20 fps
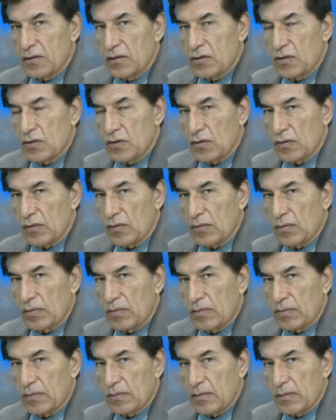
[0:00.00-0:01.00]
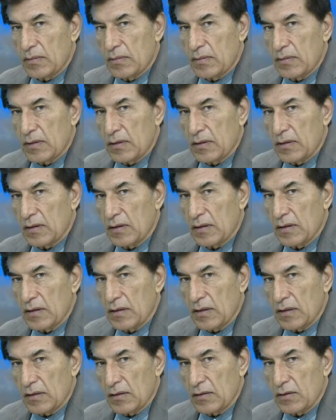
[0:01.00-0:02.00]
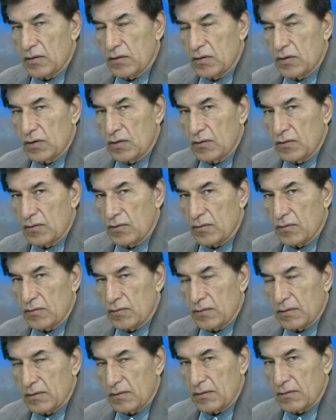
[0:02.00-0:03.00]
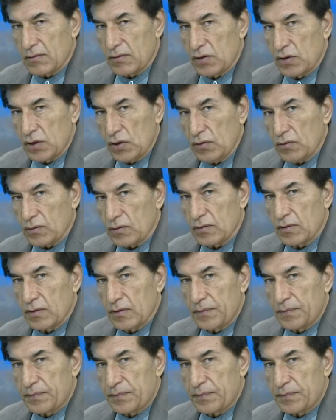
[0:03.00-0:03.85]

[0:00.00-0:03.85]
to uh, to uh, shoot,